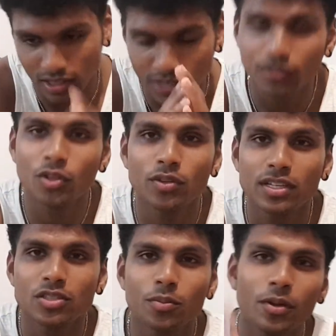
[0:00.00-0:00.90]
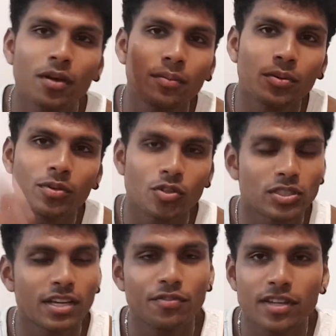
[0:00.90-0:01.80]
even though things open up, your
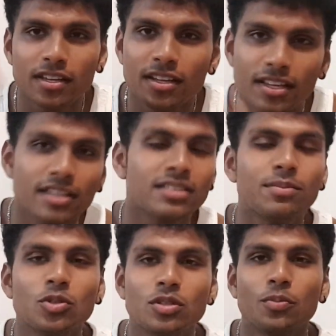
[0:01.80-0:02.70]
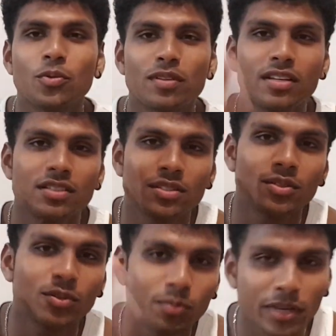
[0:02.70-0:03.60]
safety is the most important thing. So
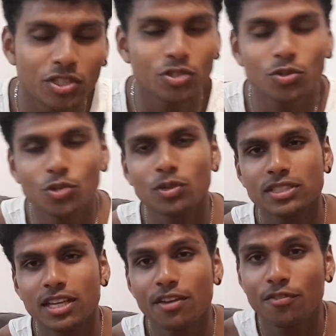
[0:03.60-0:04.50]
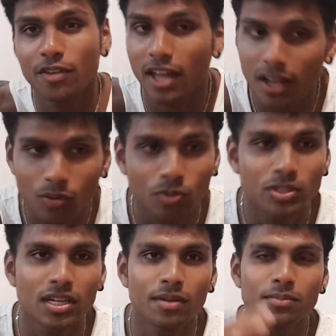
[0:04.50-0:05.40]
make sure you are safe at all
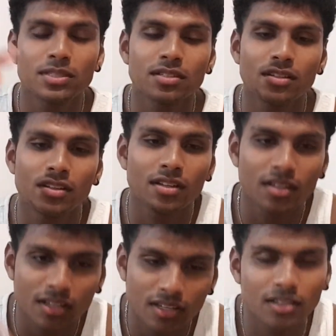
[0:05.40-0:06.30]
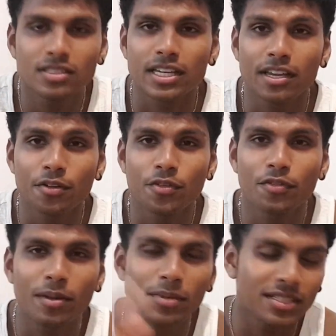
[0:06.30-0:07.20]
times. Take care of your
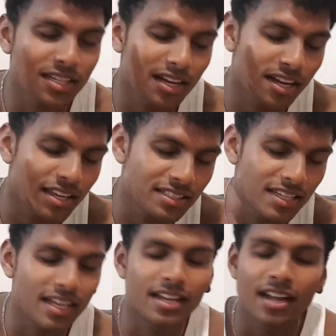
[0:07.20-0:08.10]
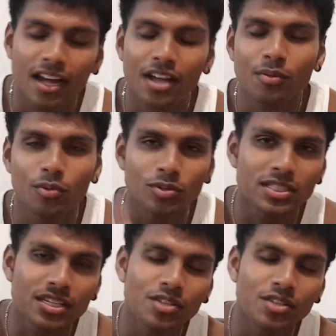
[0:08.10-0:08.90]
families, guys. And I will see